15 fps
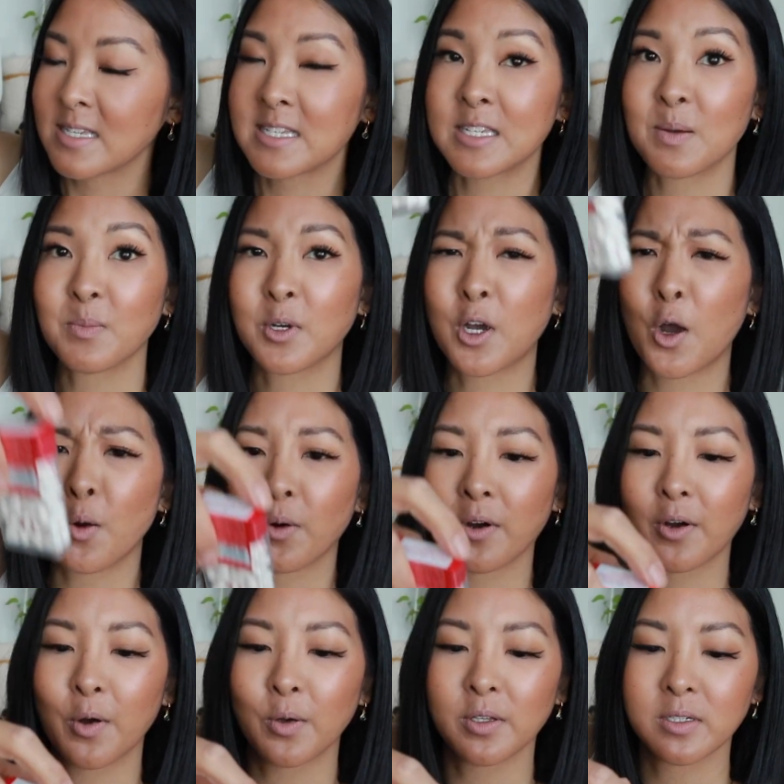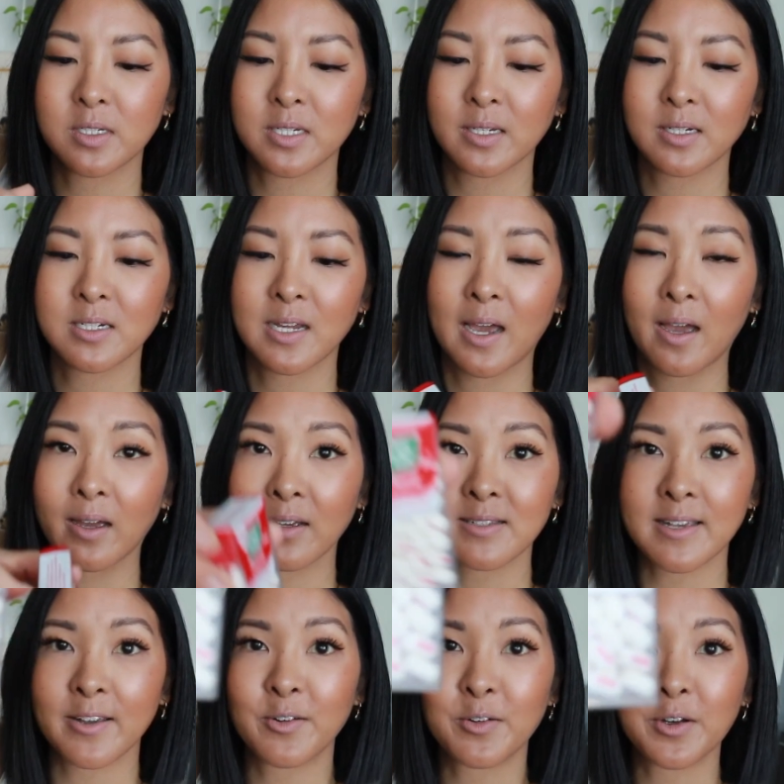some Coca-Cola Tic Tacs.
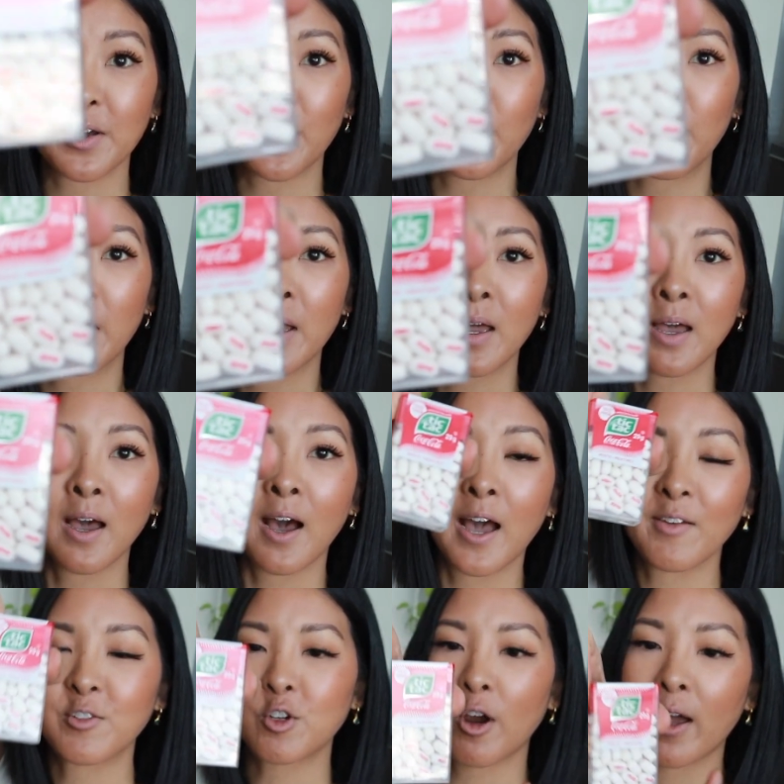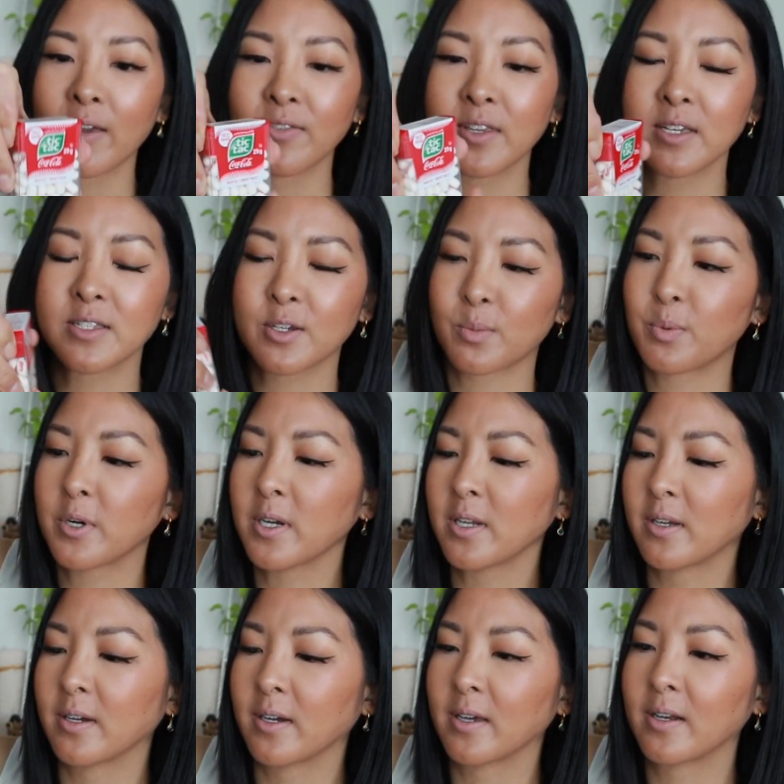I don't know, I've tried these, they're pretty
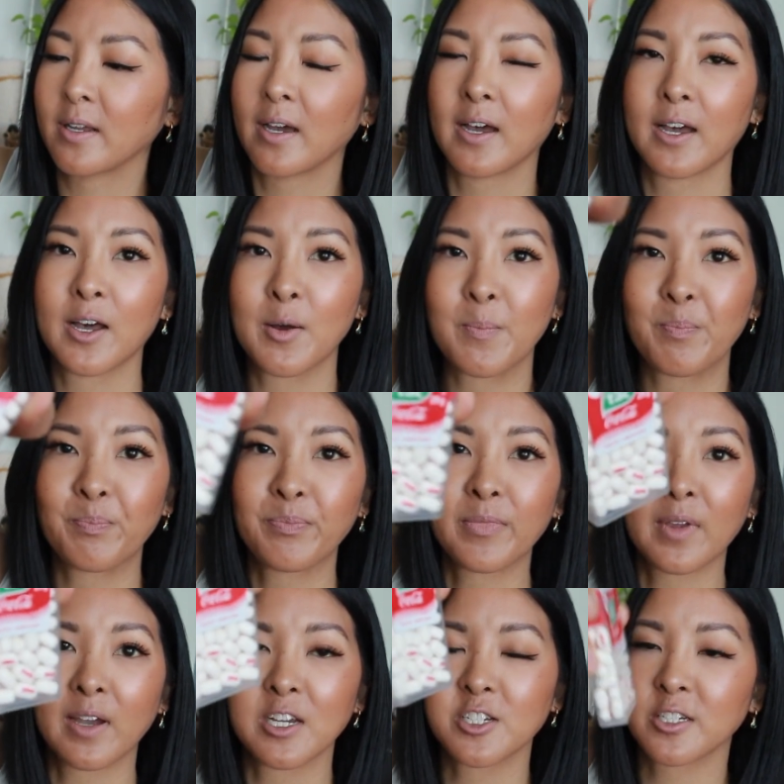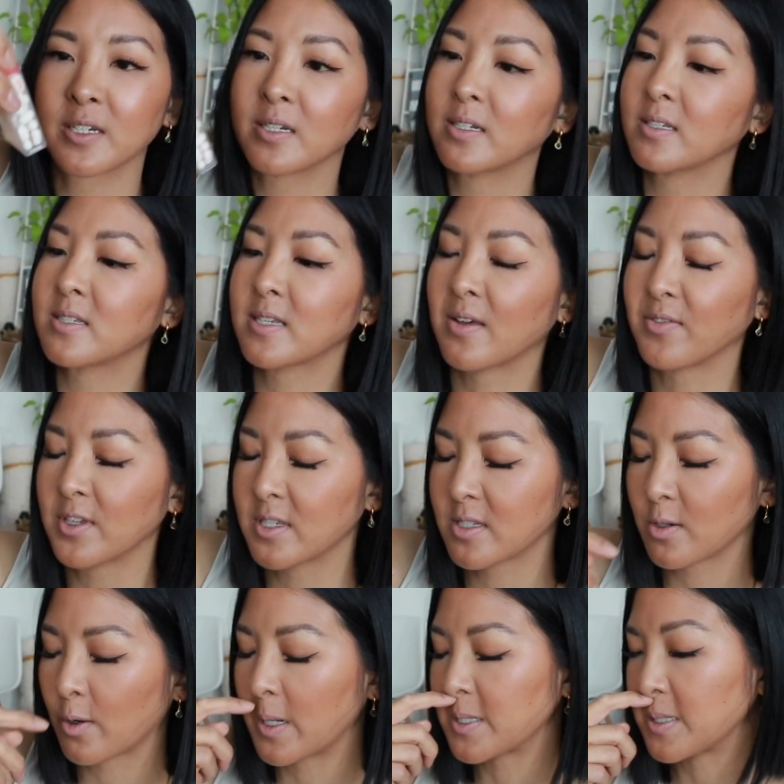good. I should send this,
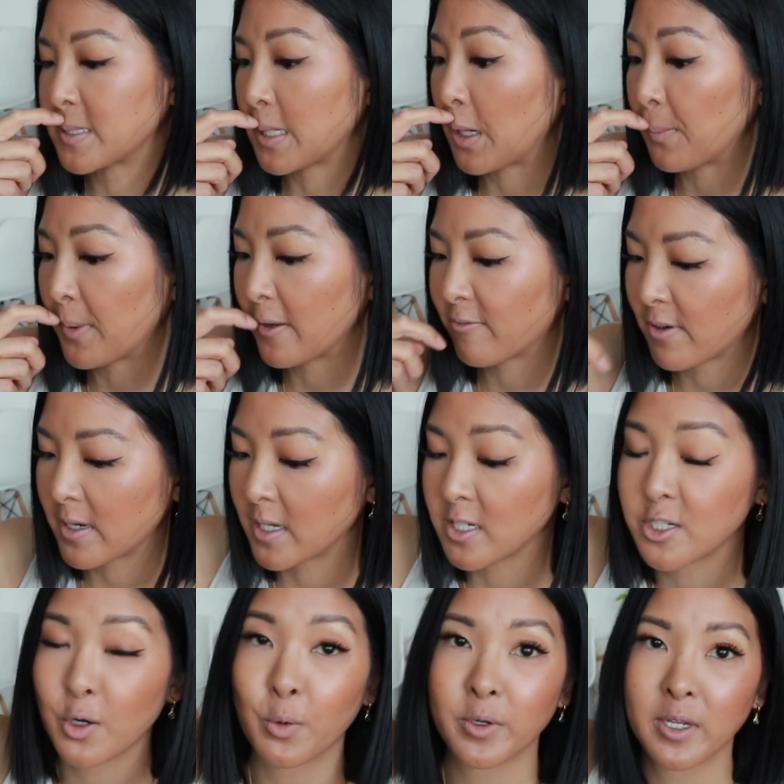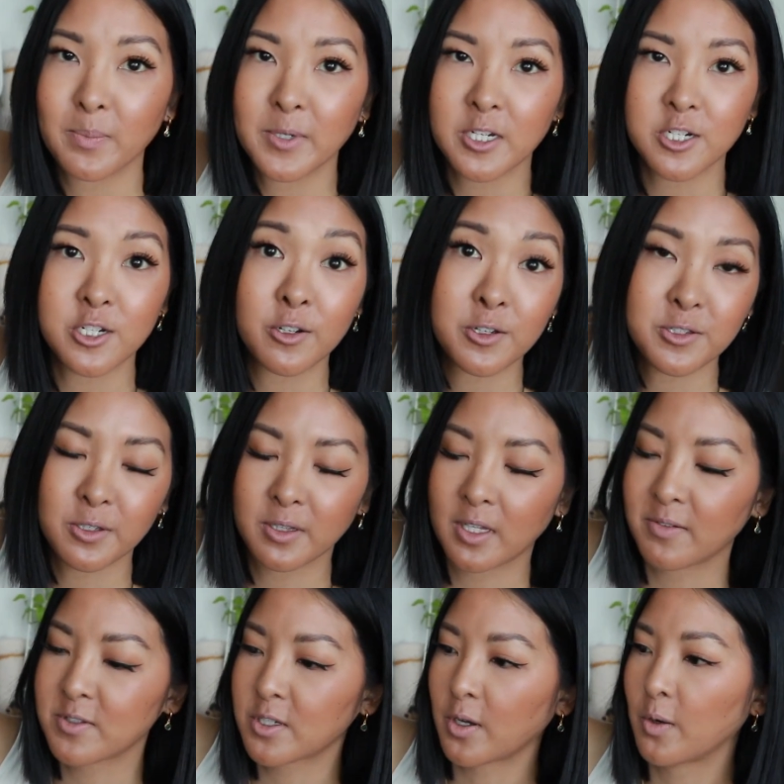or I should tell my friend Antonia, because she also
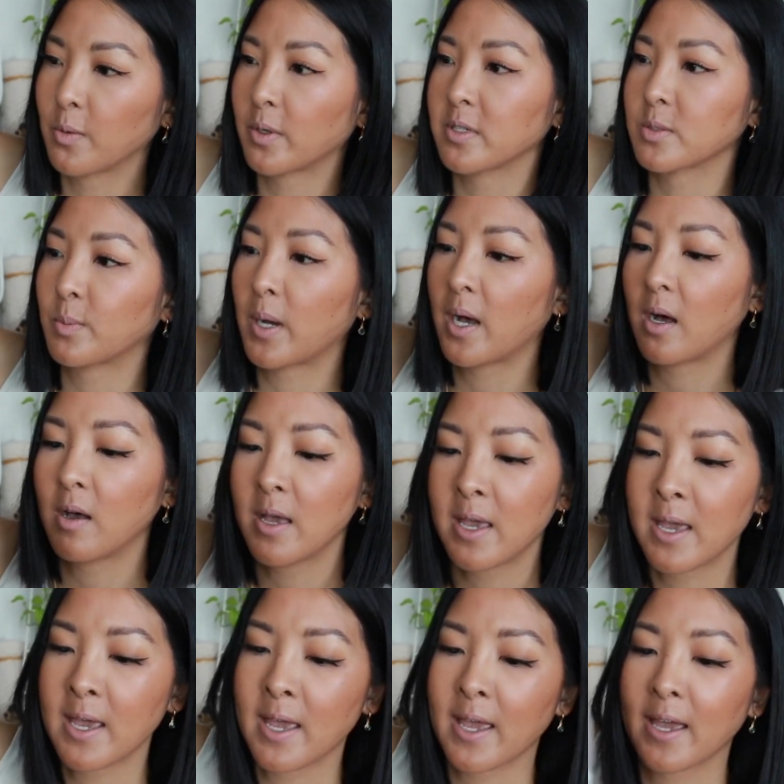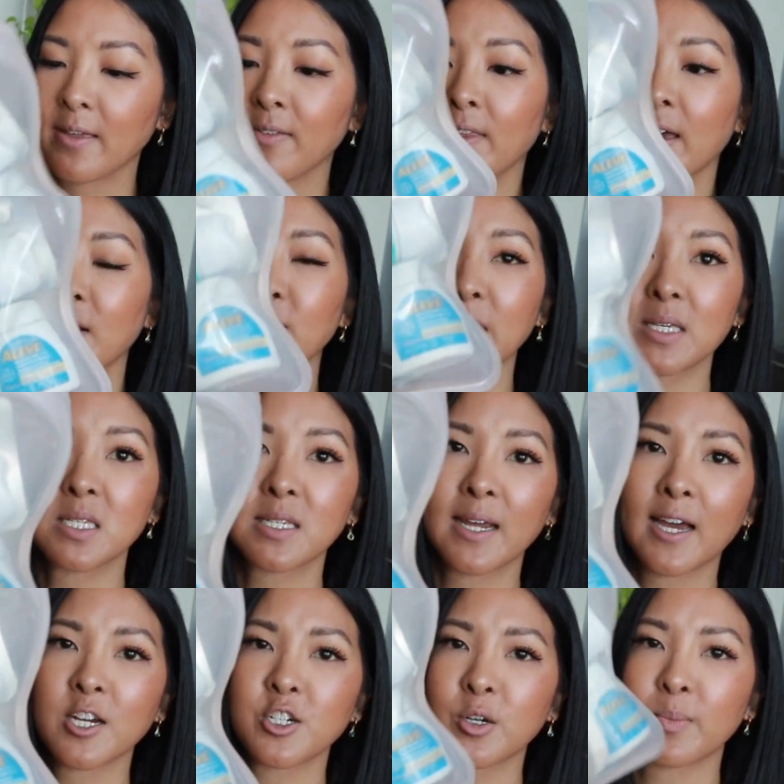loves Coke as well. And then my
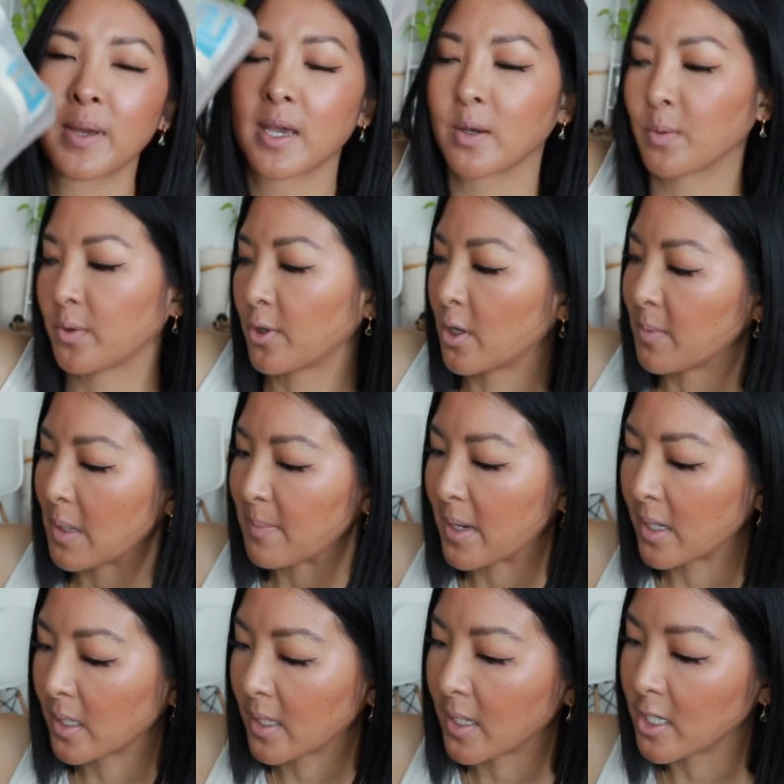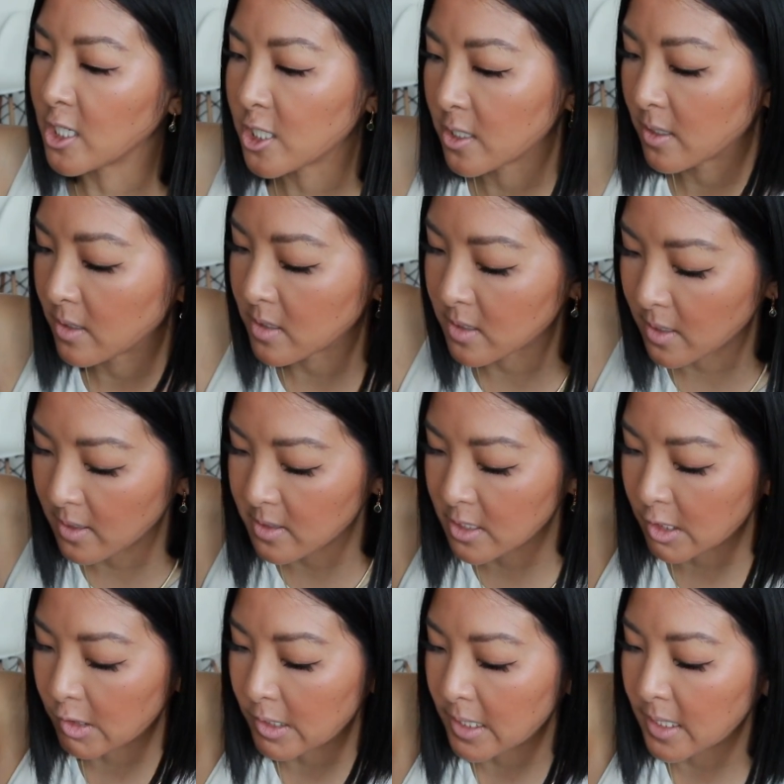stasher bag with all my medication,
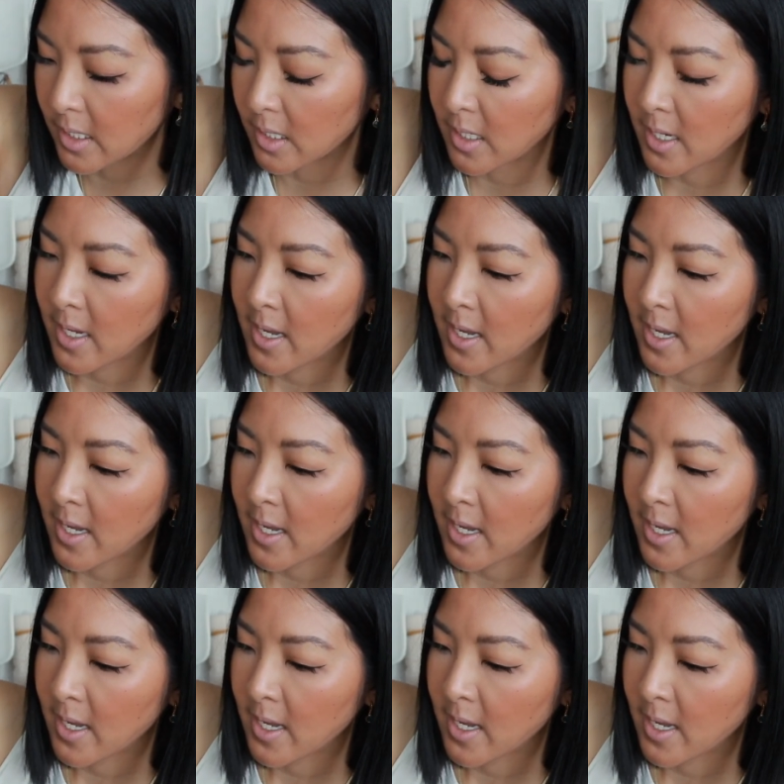sunscreen,